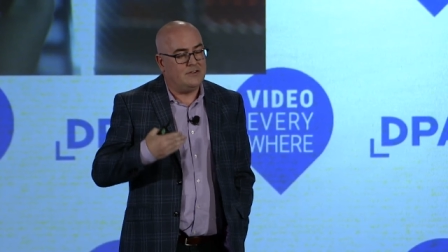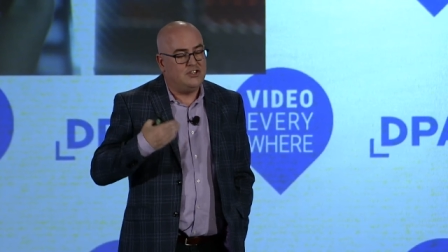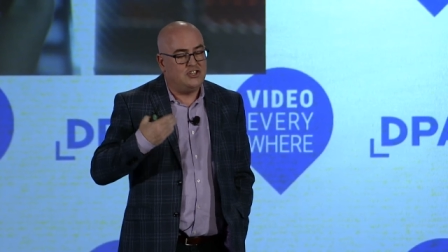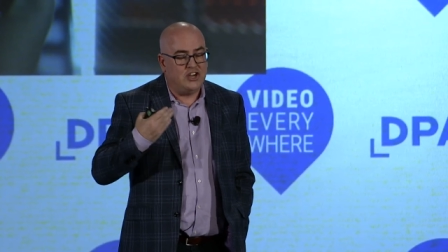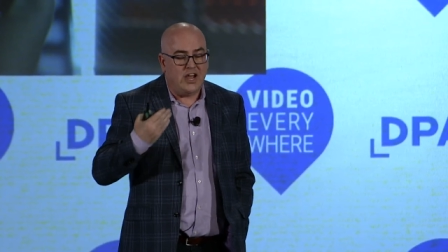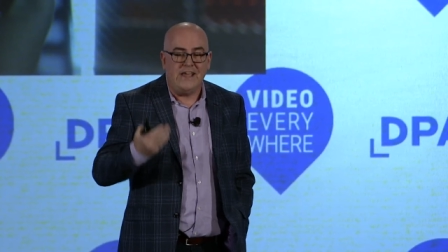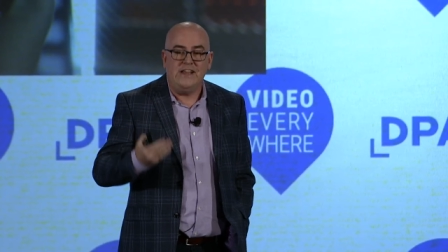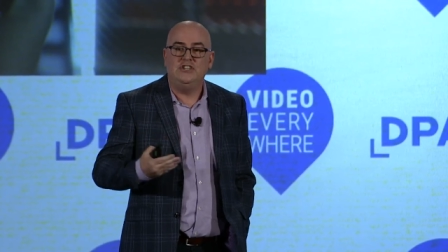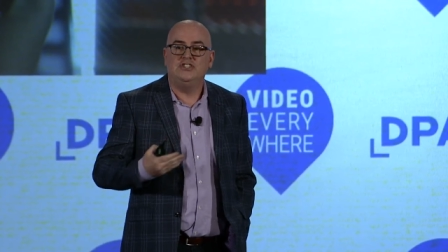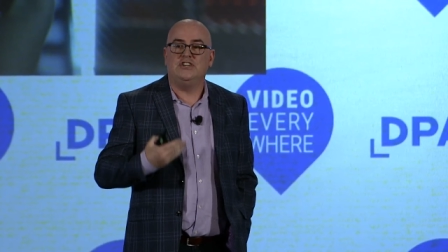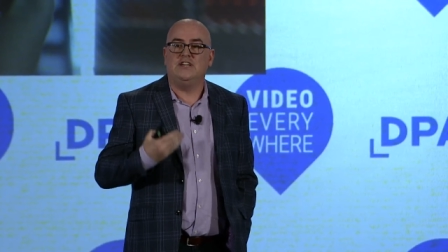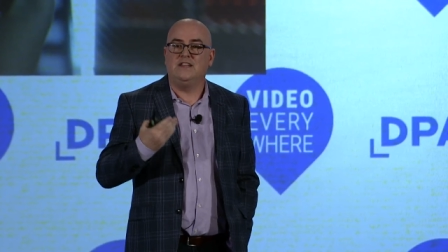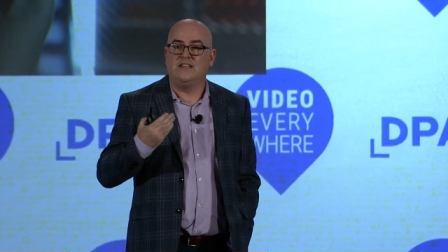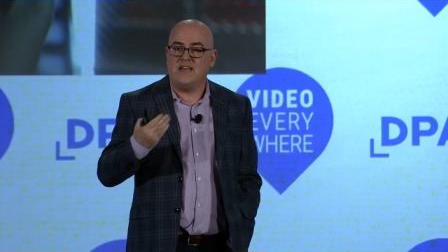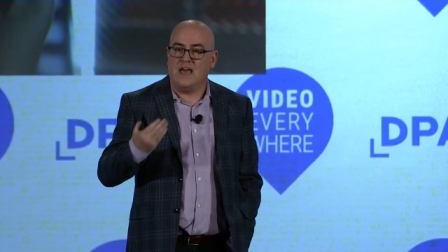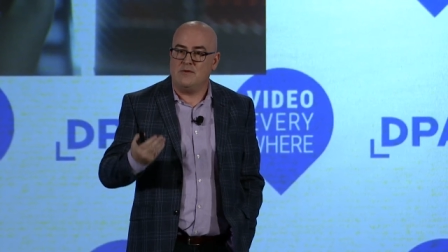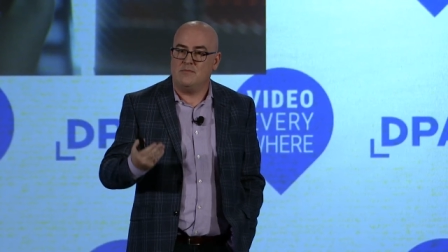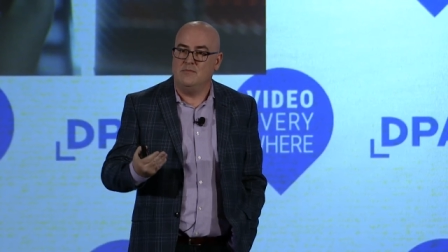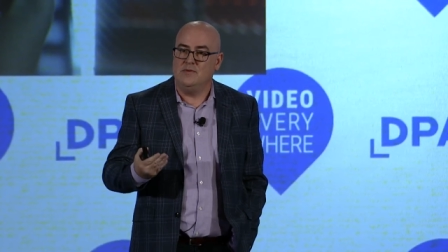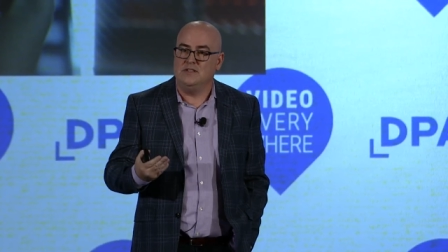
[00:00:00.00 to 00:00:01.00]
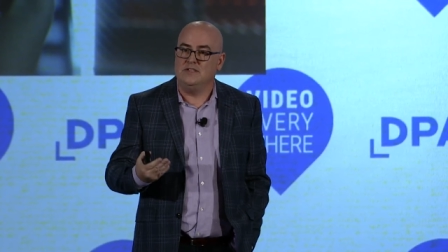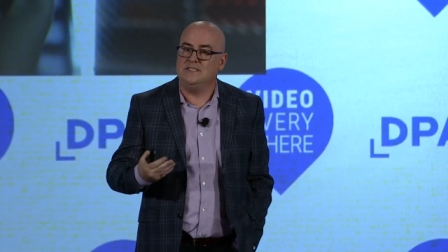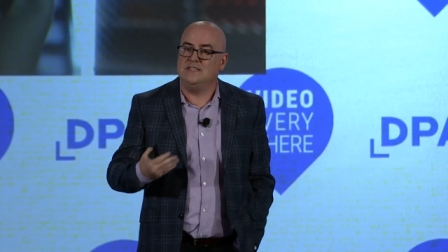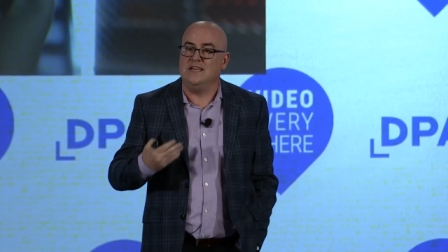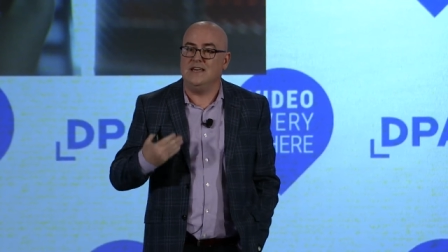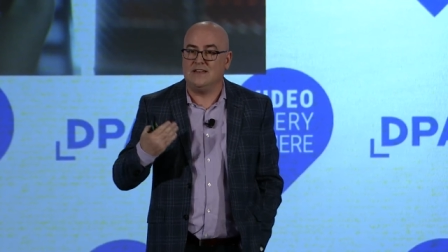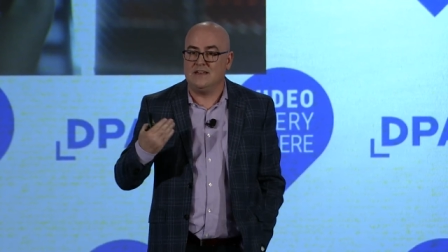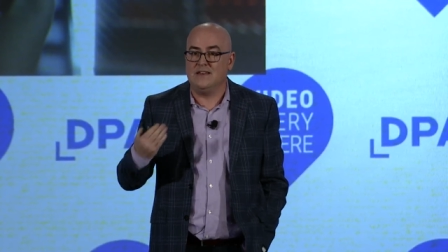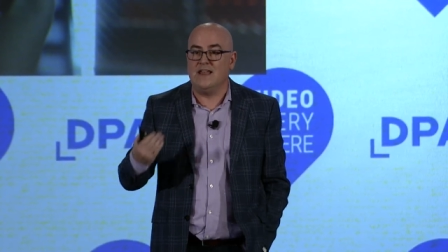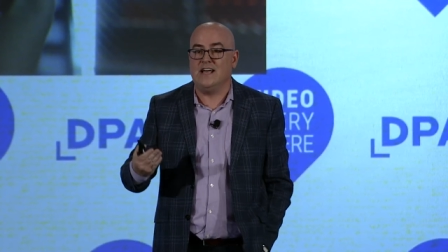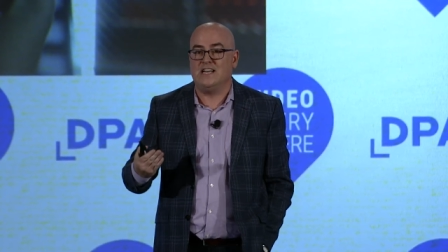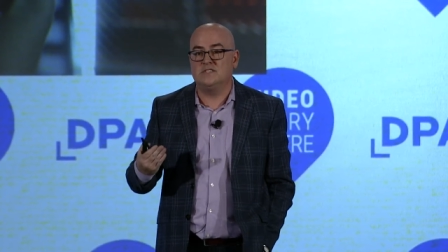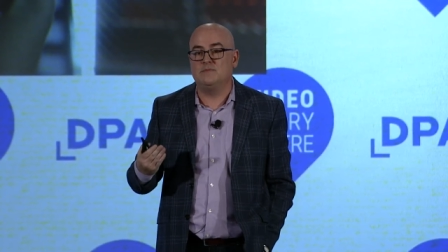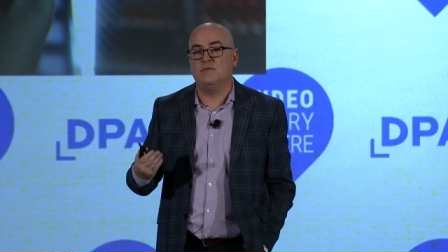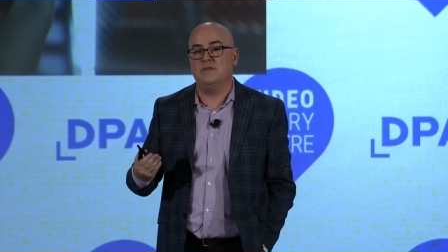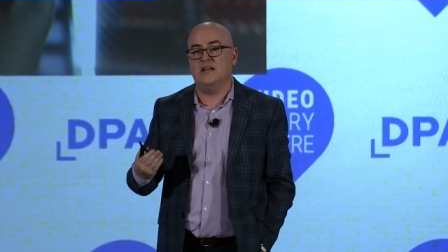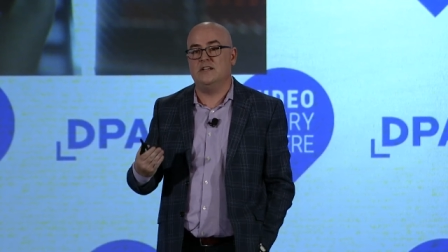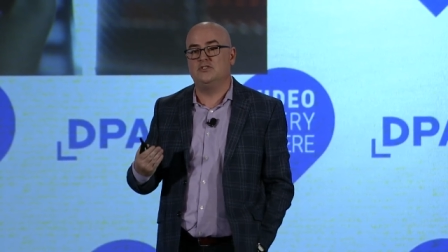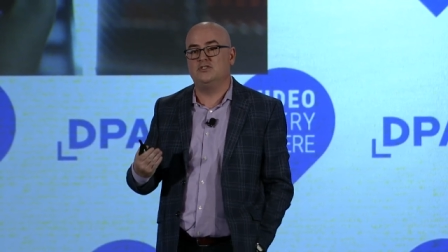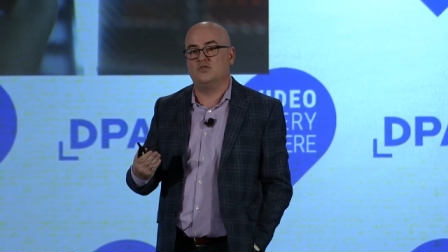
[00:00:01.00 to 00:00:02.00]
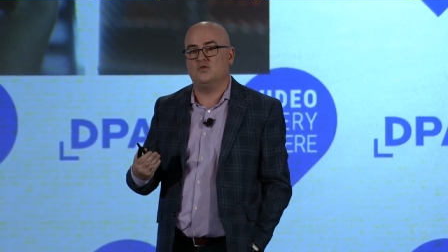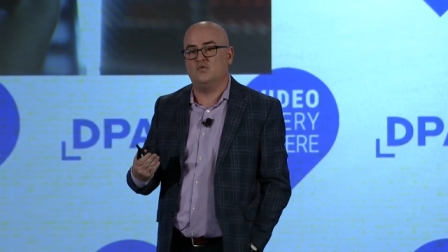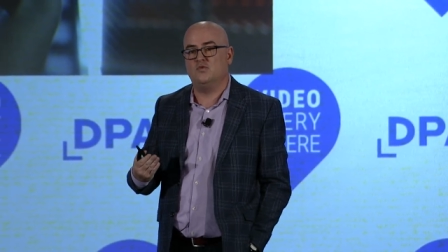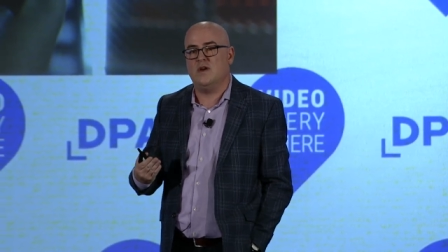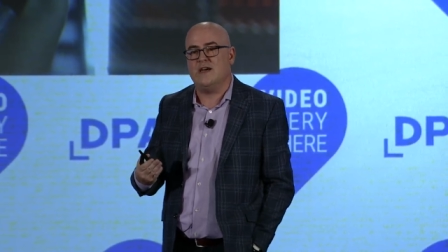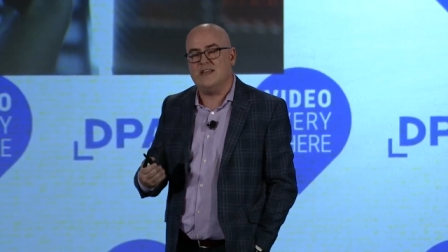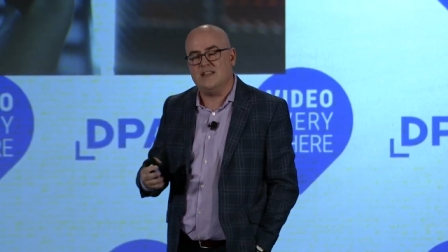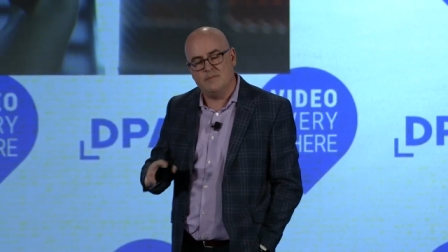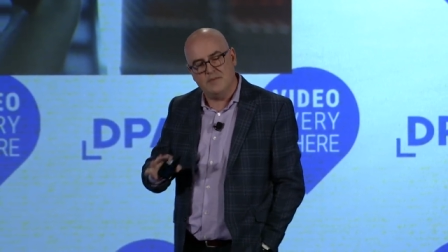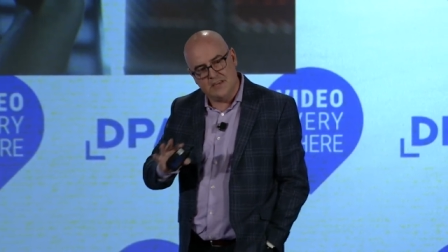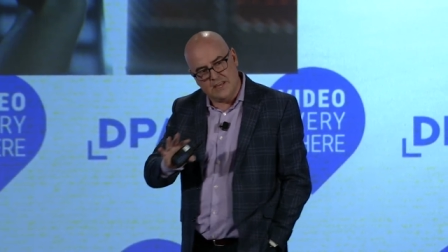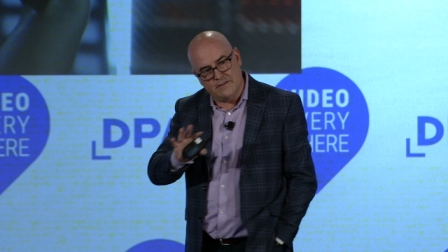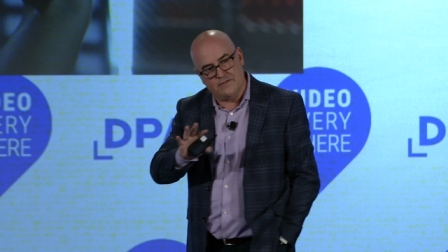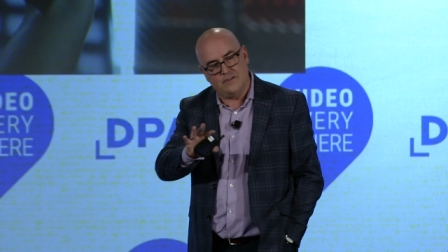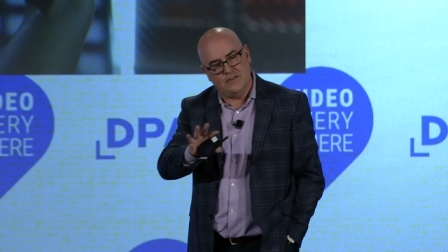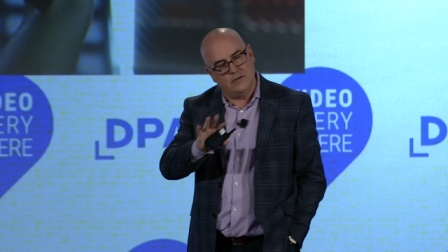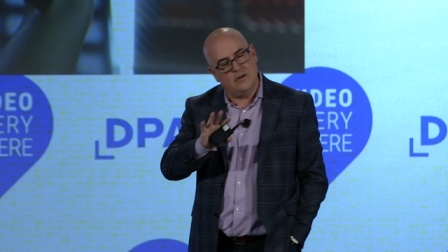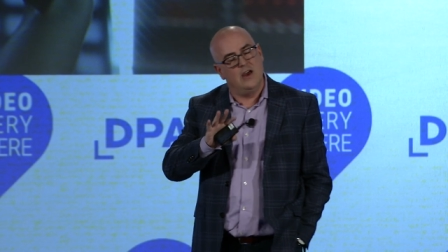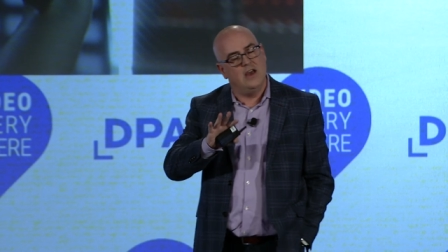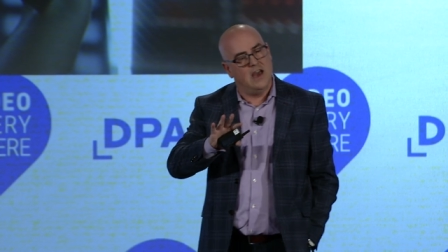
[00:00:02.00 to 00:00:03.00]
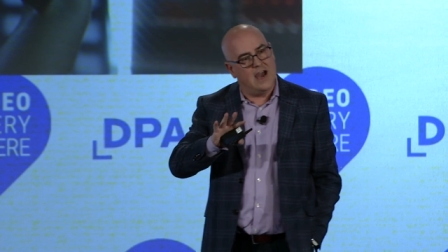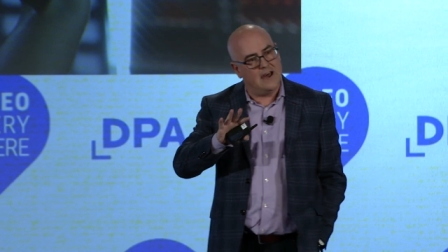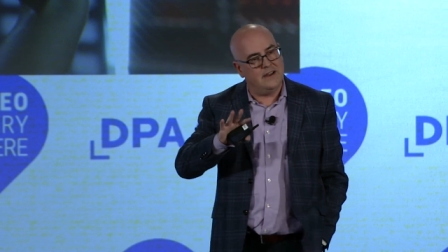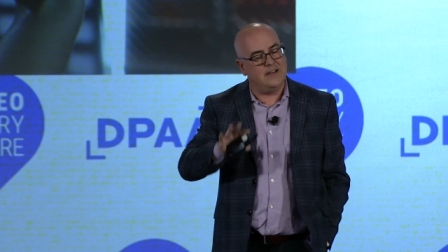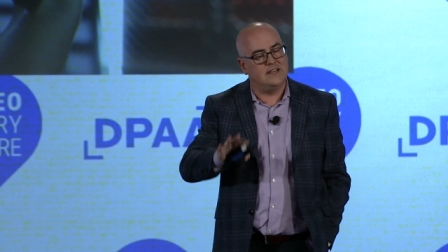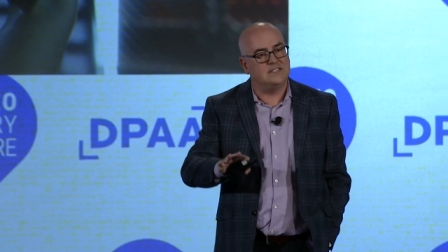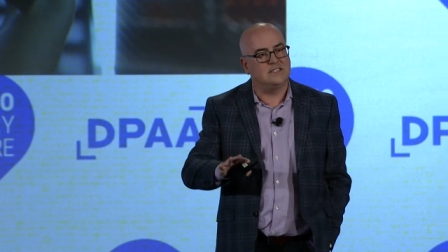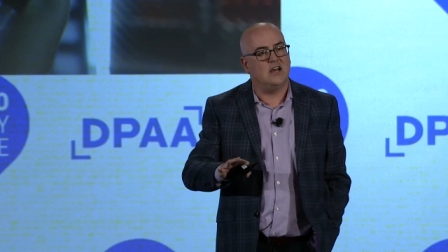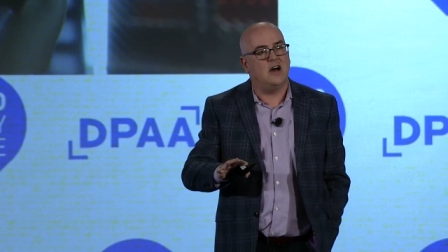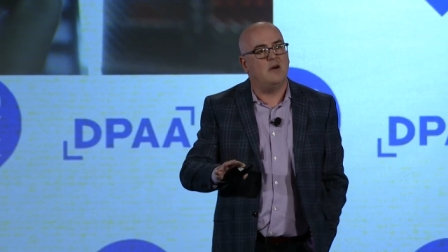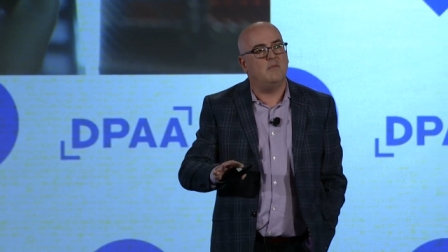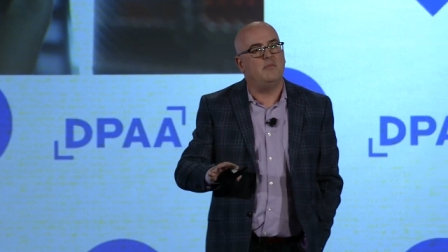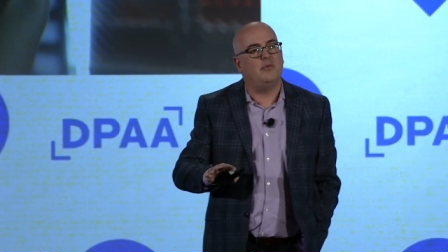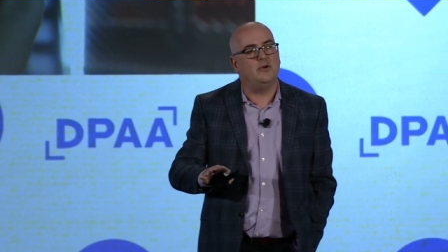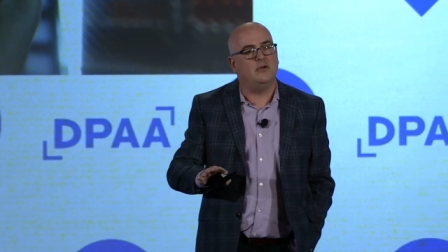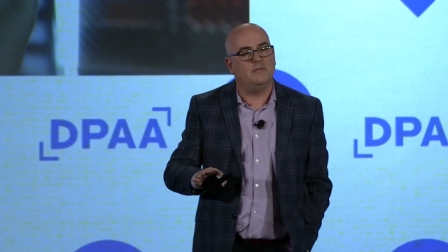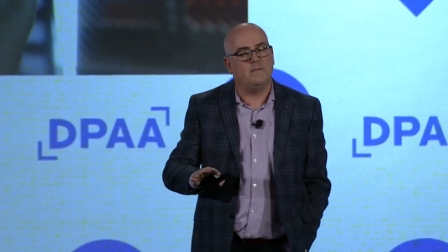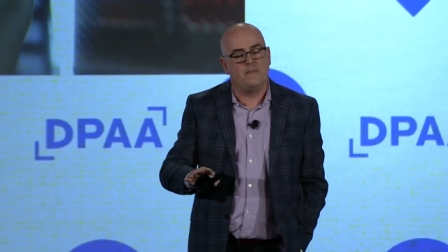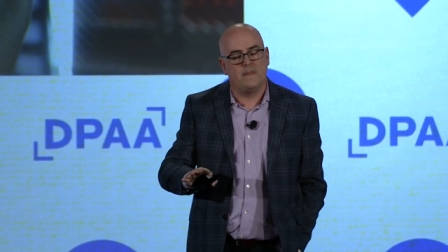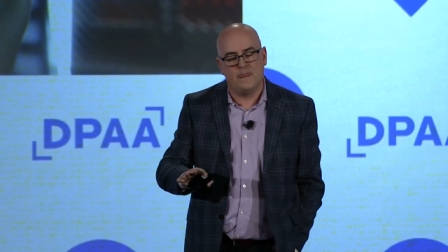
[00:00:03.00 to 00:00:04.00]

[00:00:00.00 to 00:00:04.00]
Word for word: changing capability at an exponential rate. Let me give you an example.